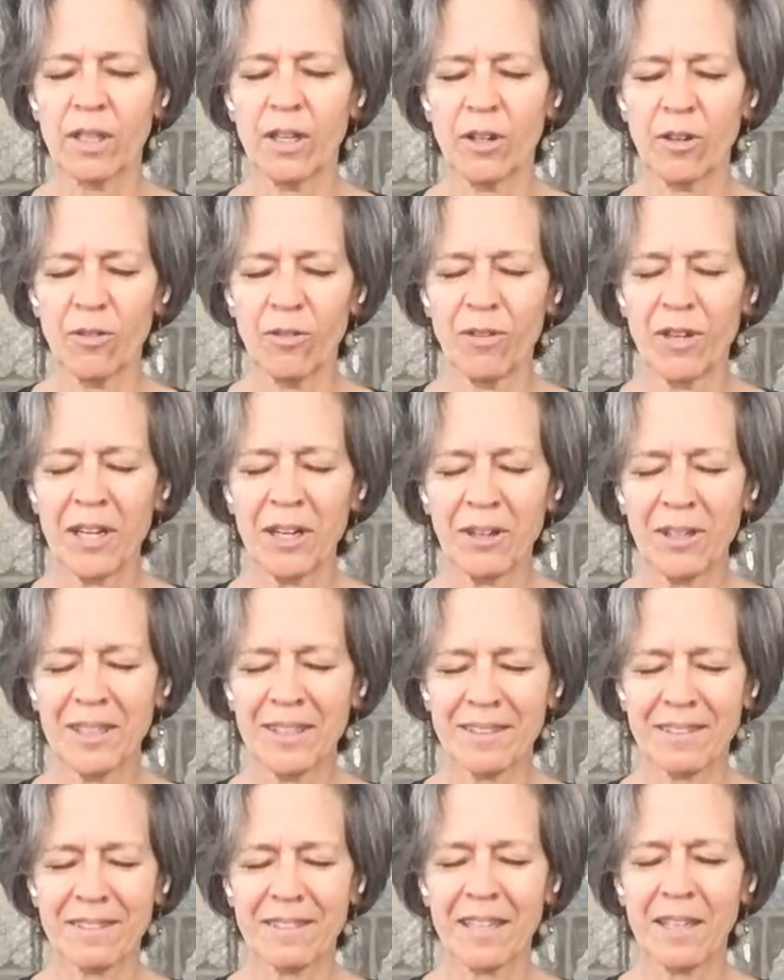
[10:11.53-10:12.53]
our
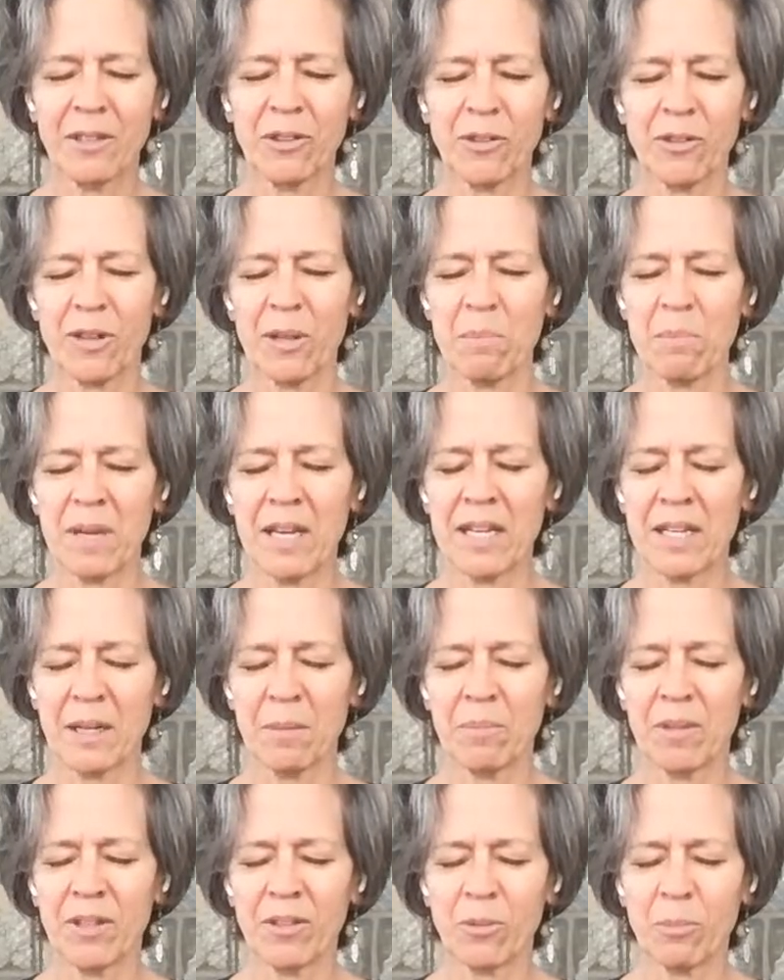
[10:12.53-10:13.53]
various cells that make
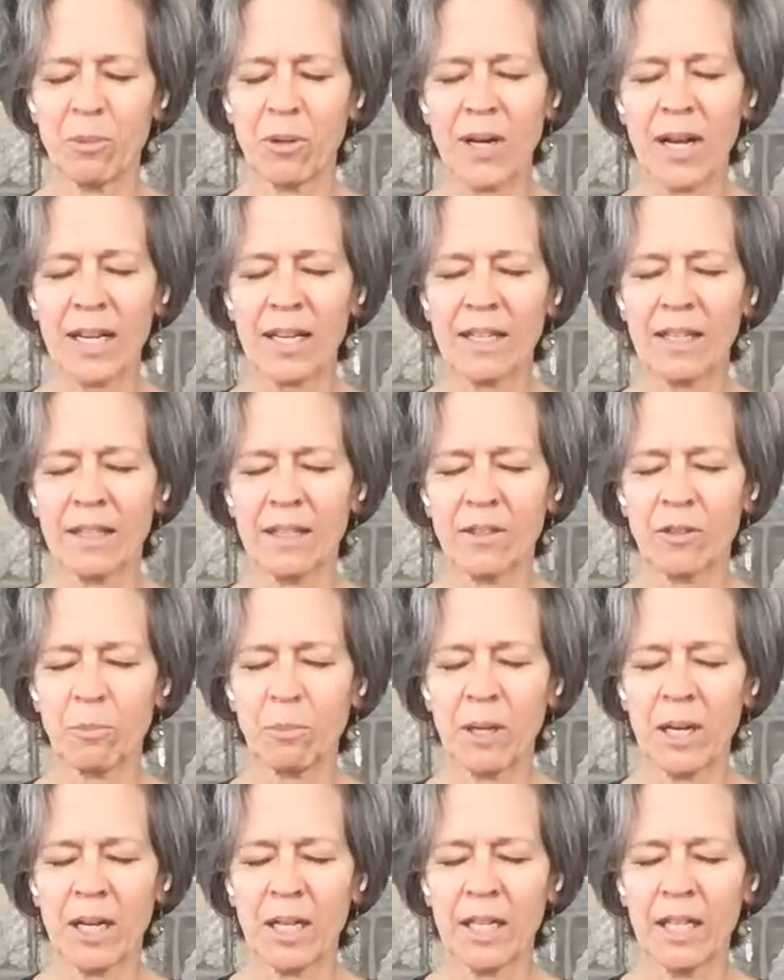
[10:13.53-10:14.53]
up this miraculous
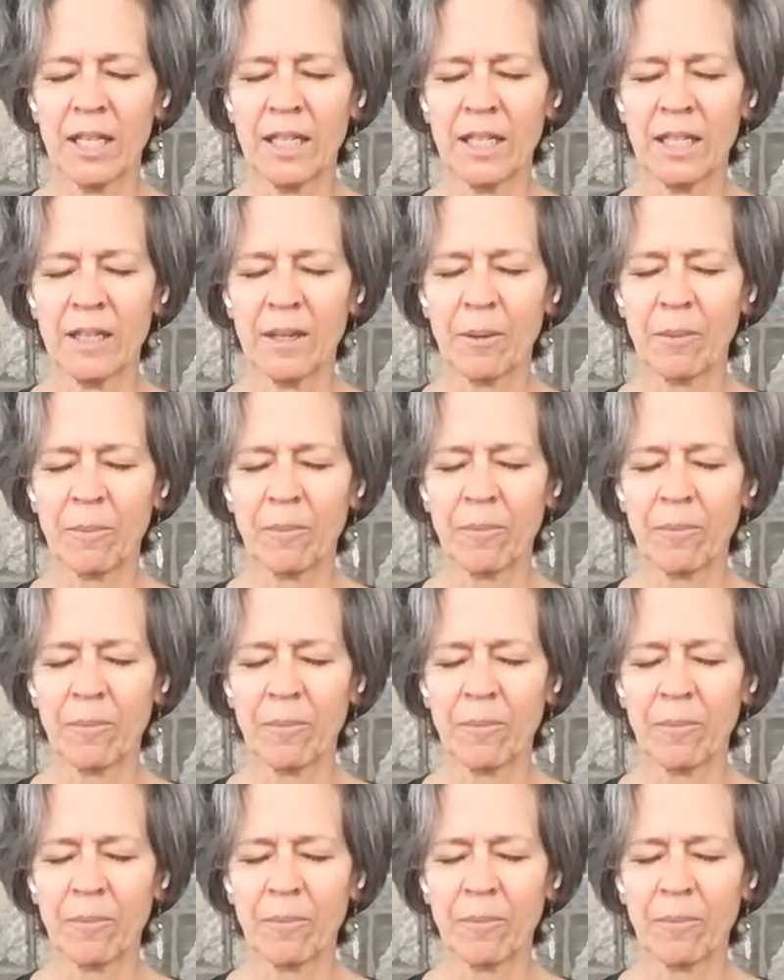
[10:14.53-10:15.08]
body.